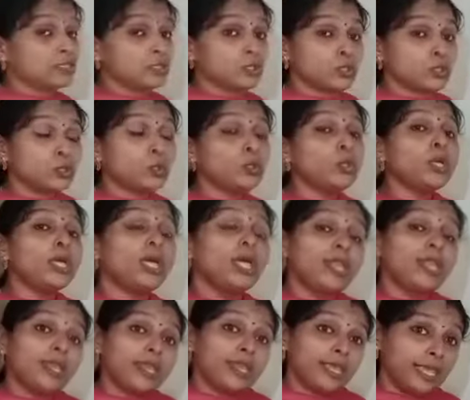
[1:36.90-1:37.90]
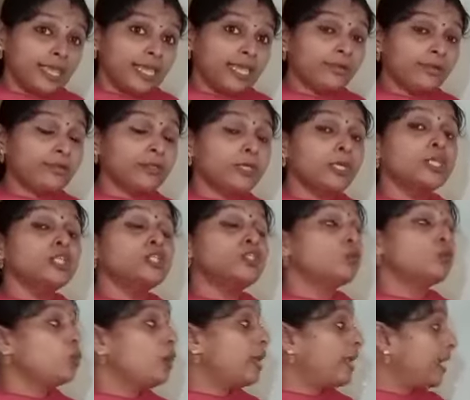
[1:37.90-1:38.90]
to live,
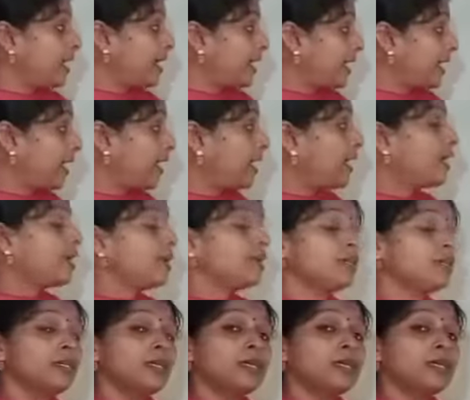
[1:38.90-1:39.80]
to lay egg,